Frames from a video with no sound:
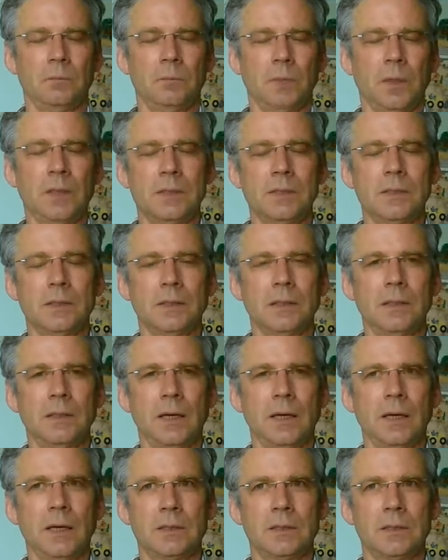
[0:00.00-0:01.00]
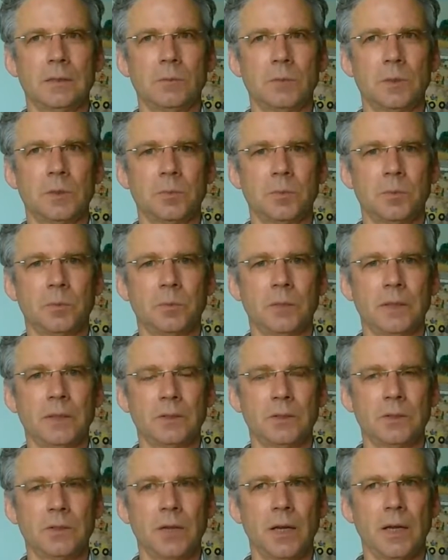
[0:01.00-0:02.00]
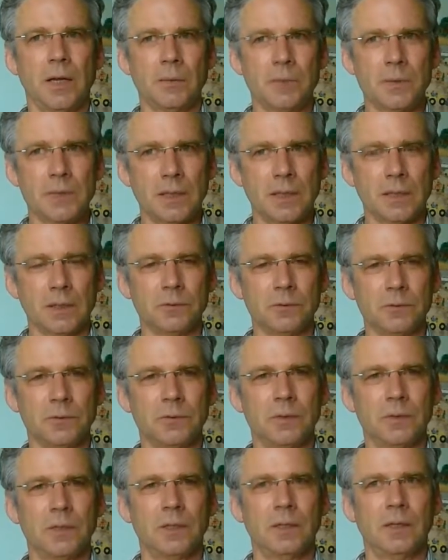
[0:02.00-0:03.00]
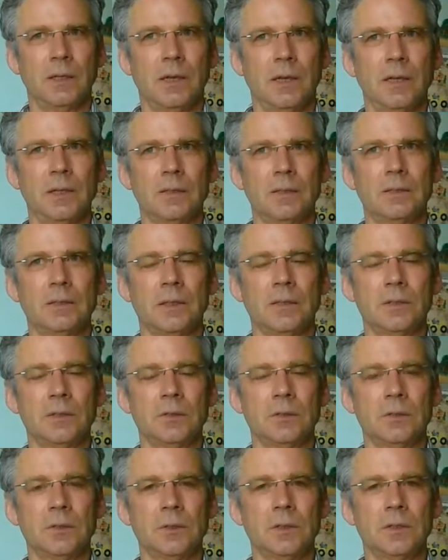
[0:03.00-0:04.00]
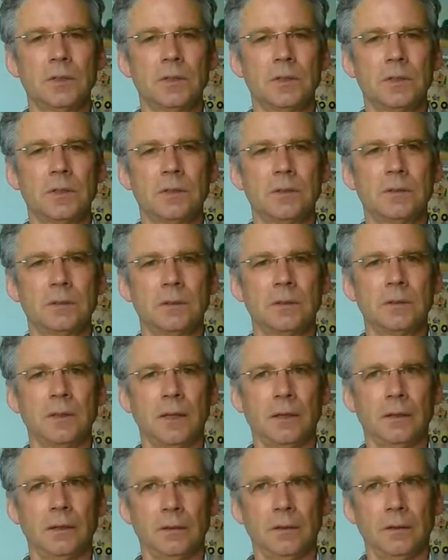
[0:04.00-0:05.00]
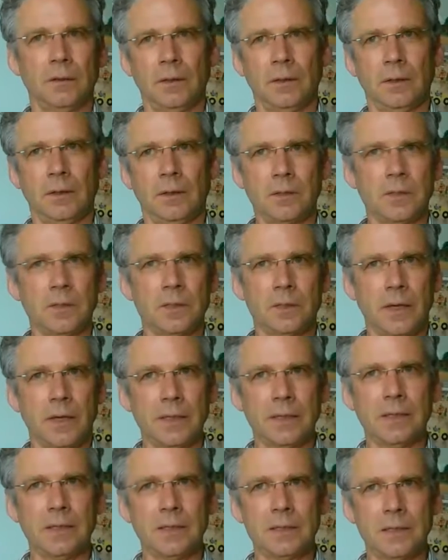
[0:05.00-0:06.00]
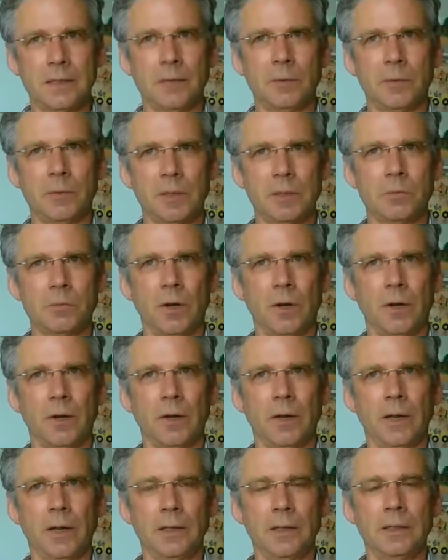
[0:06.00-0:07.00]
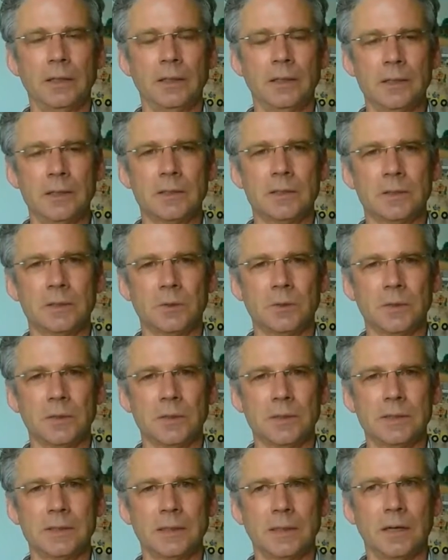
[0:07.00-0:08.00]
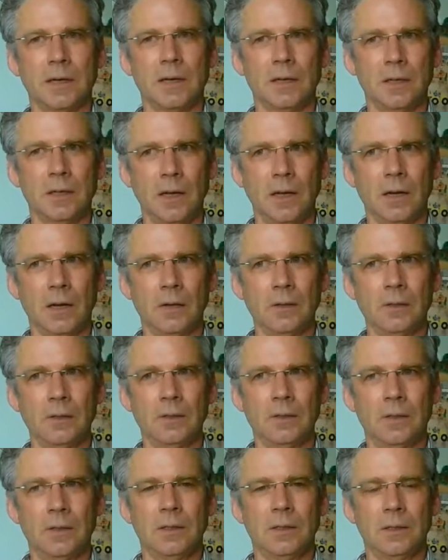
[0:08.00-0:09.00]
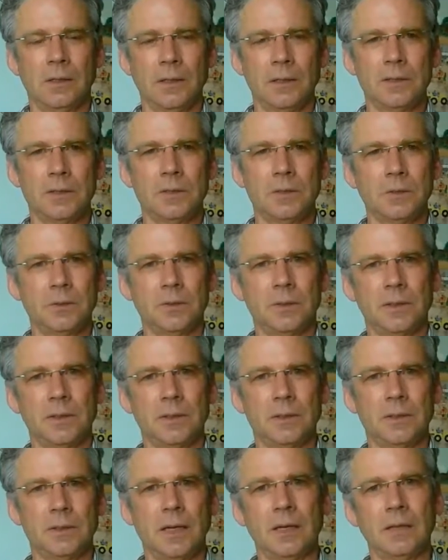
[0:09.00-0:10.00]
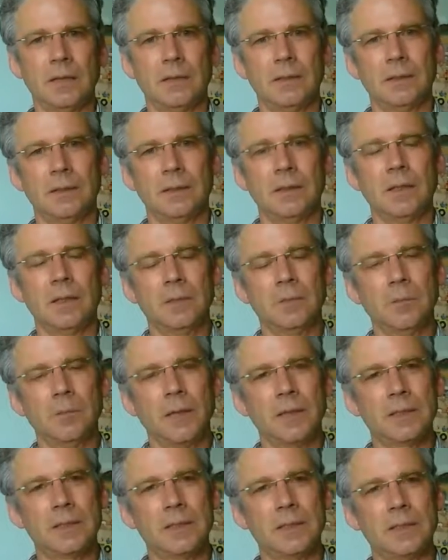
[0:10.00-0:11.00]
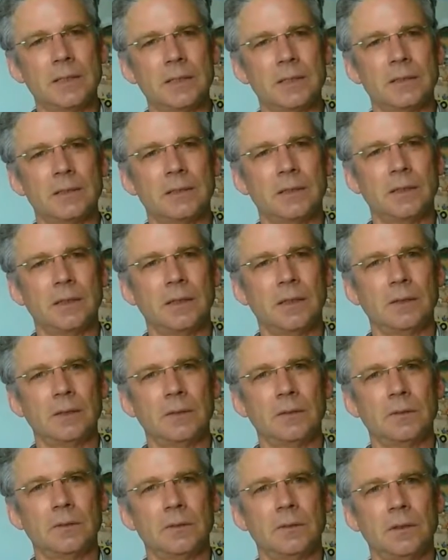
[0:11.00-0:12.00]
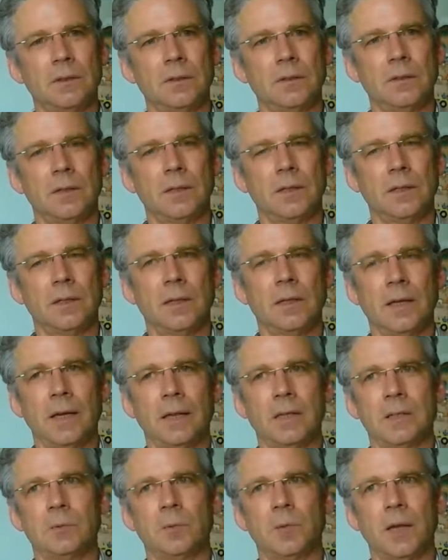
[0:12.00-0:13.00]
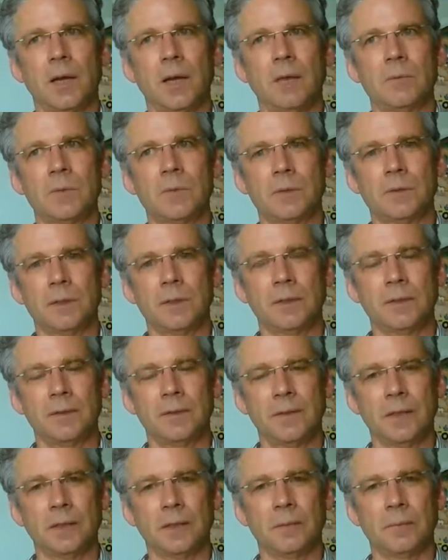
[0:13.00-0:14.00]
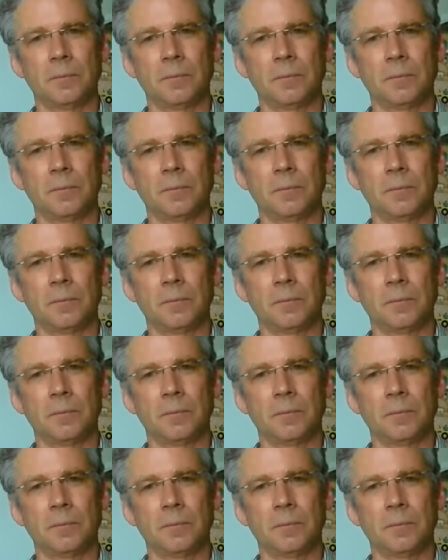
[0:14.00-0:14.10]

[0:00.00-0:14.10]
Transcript: until he actually was prepared to try it himself, and to do it like, okay, he's got his grade 10s coming tomorrow and he needs to sort this thing out now, let's do it. And then it makes sense. It actually becomes a real thing.